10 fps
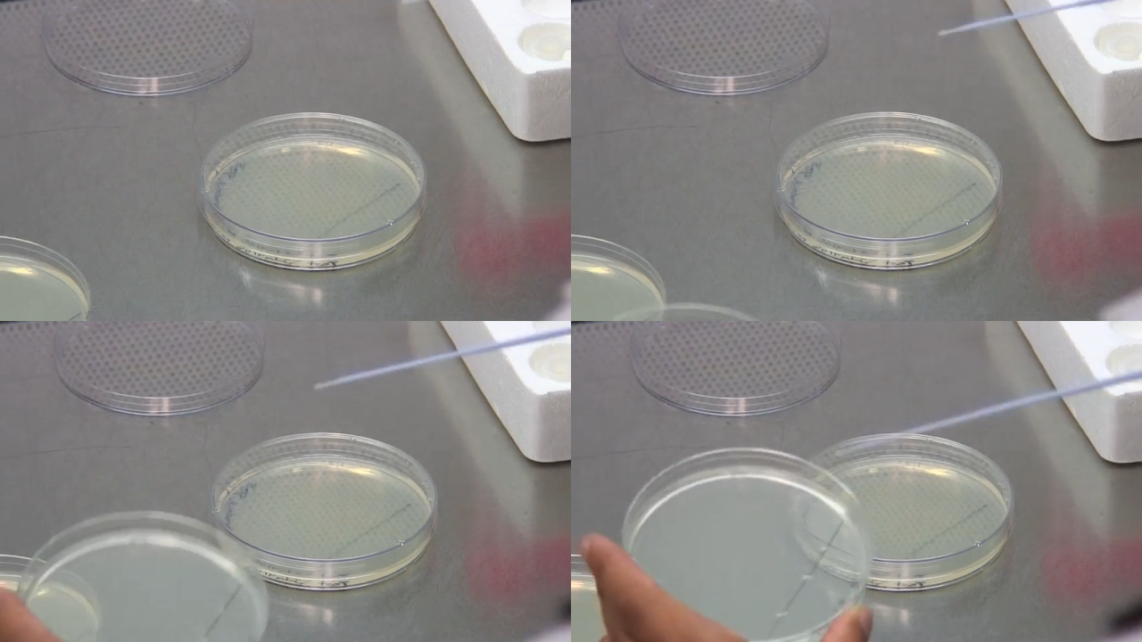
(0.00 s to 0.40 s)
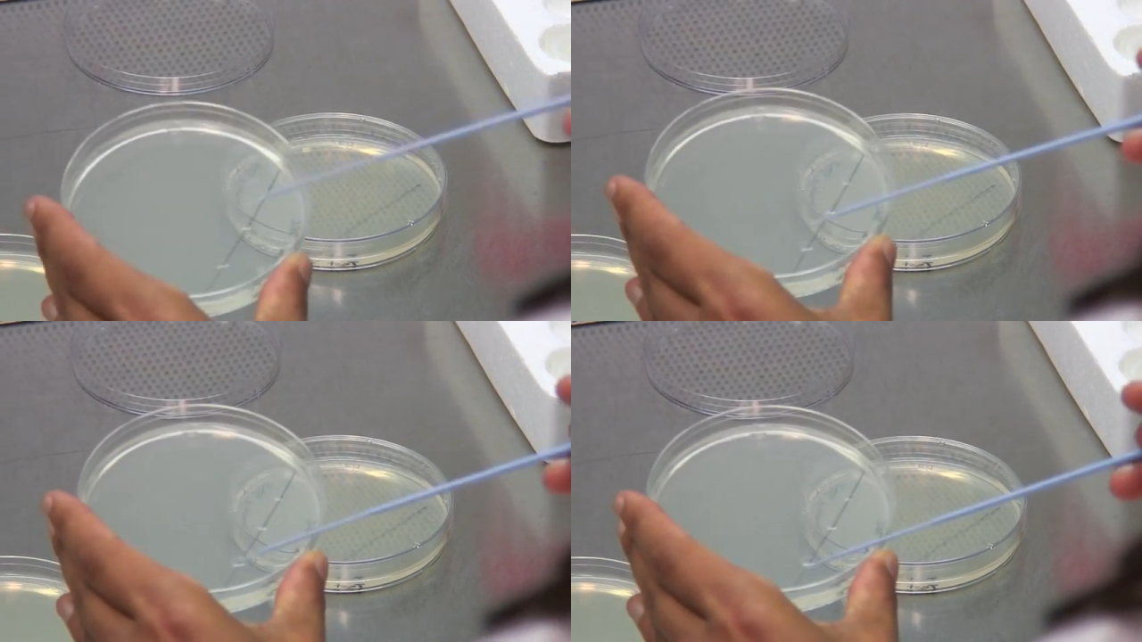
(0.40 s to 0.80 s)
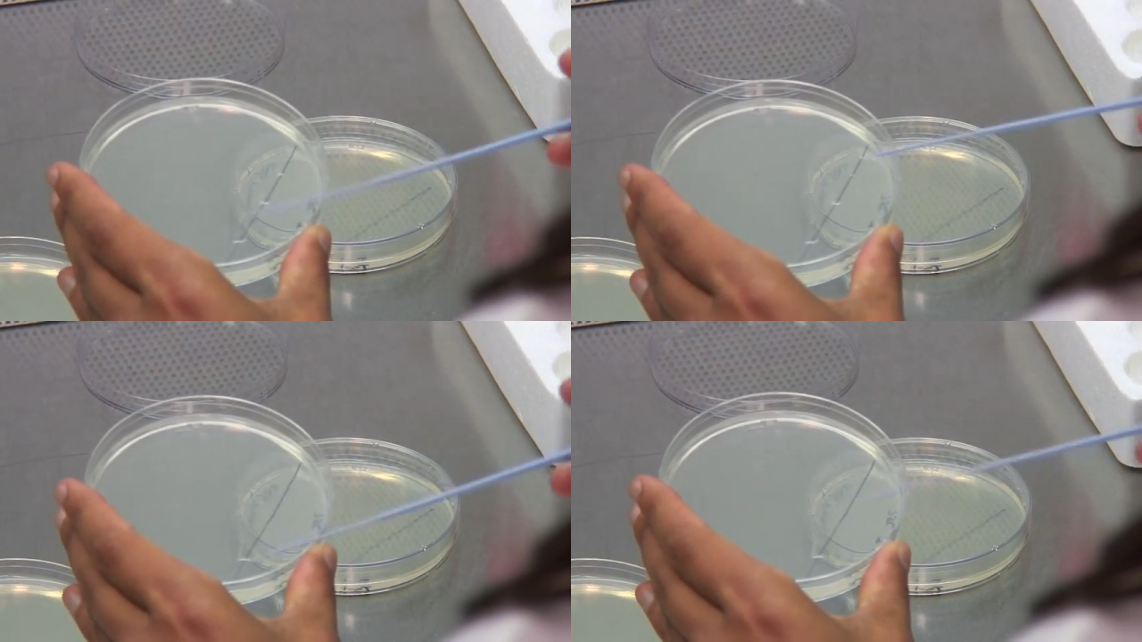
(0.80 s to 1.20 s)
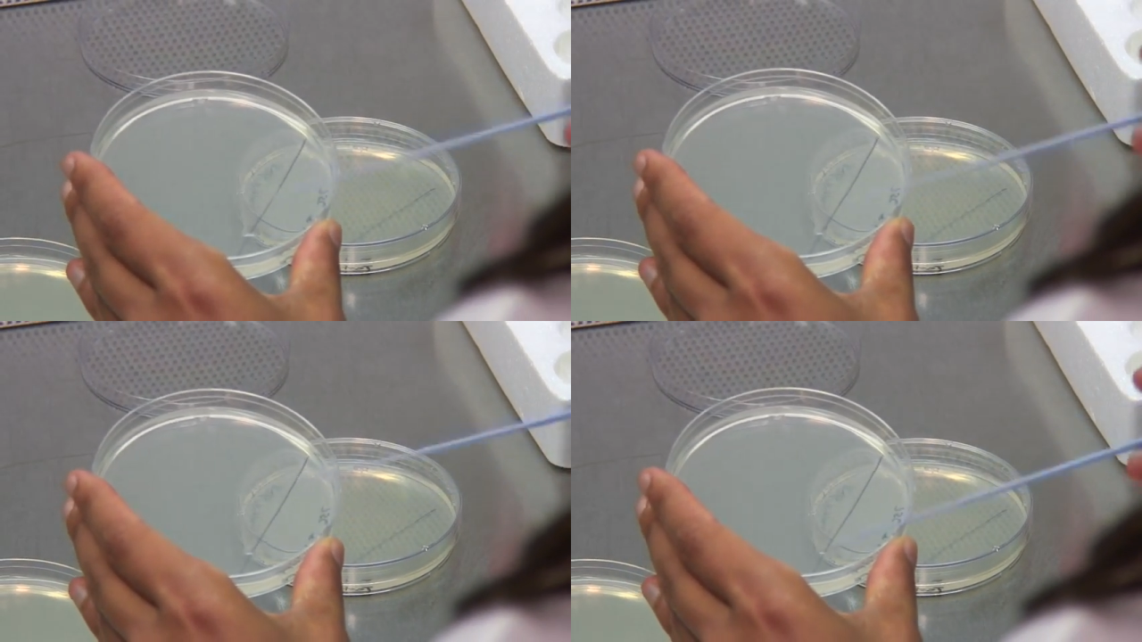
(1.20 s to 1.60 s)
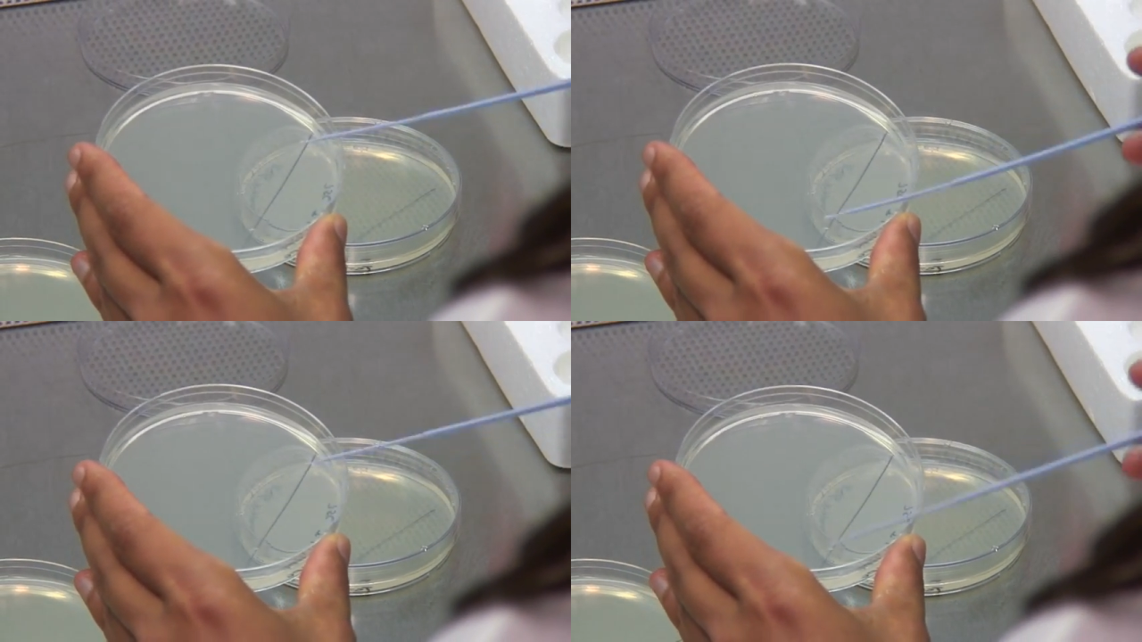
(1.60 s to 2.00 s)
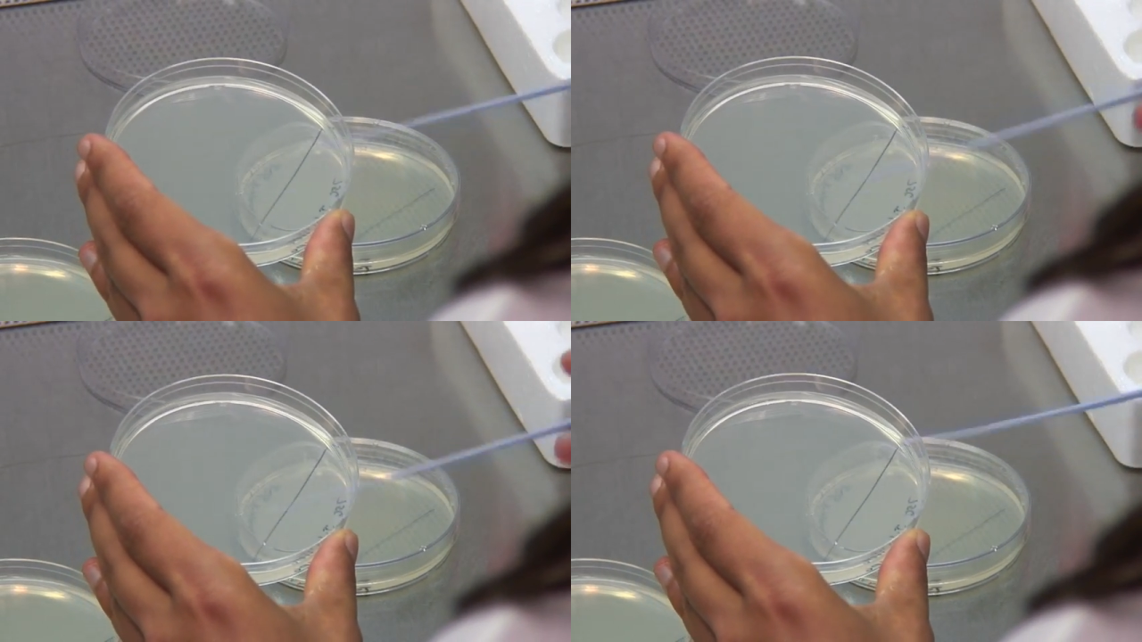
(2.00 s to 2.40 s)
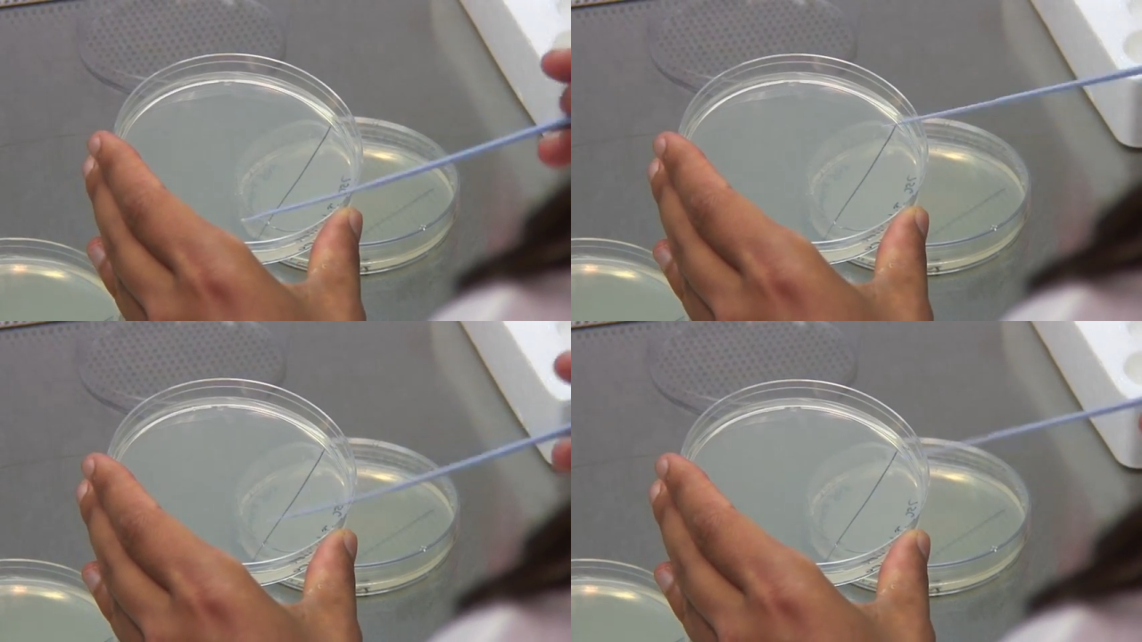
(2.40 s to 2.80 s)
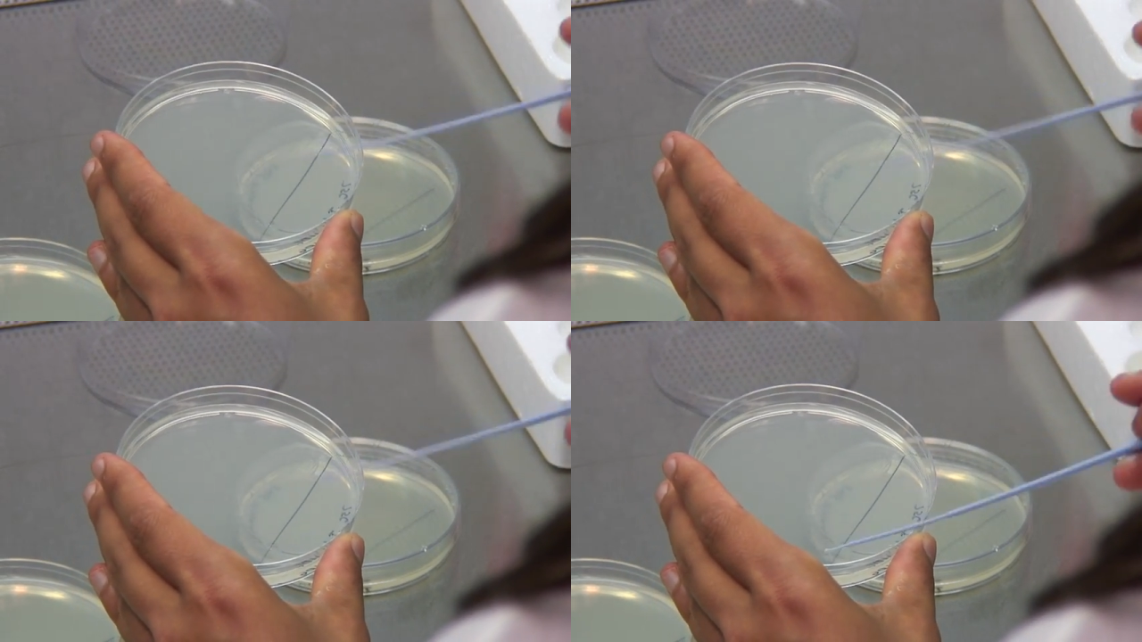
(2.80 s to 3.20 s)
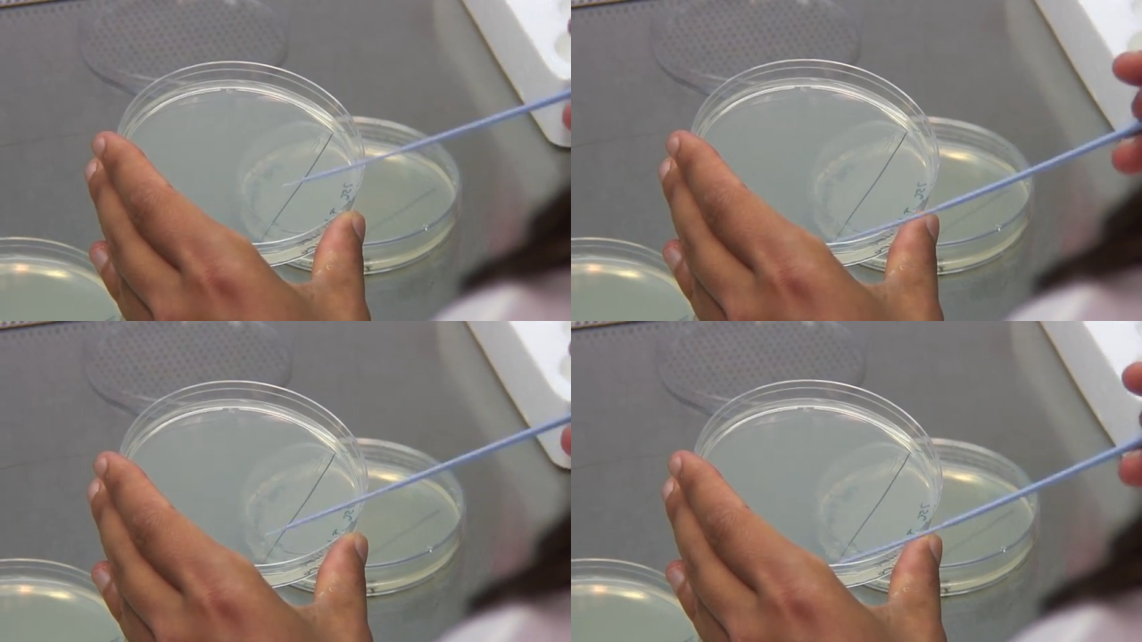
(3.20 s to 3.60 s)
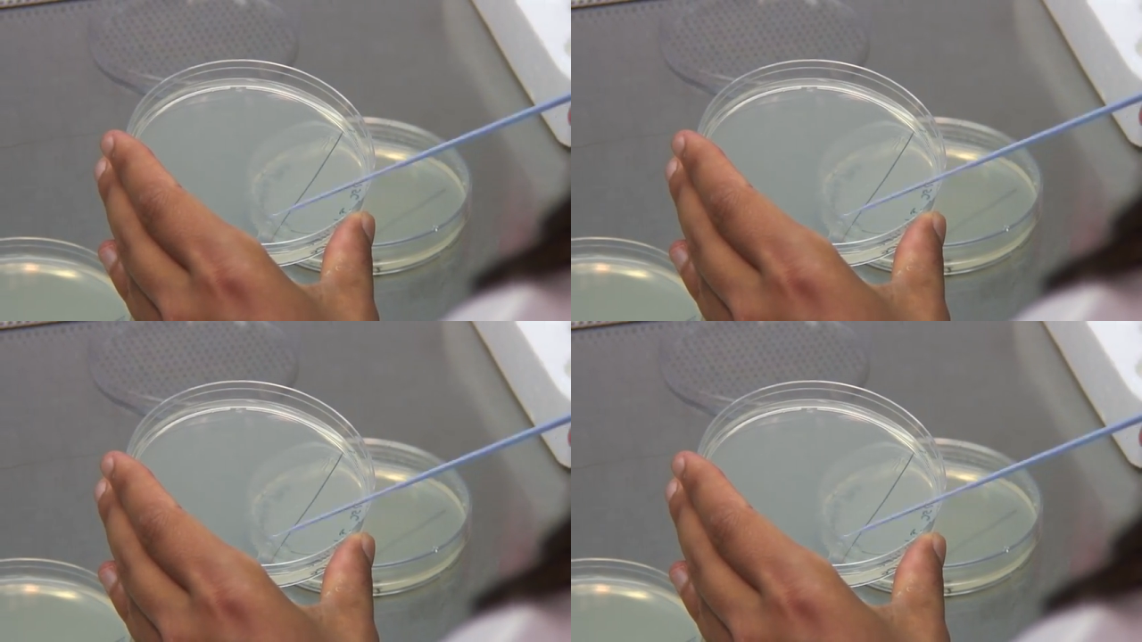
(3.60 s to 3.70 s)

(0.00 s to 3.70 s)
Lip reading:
Nobody's mouth can be seen.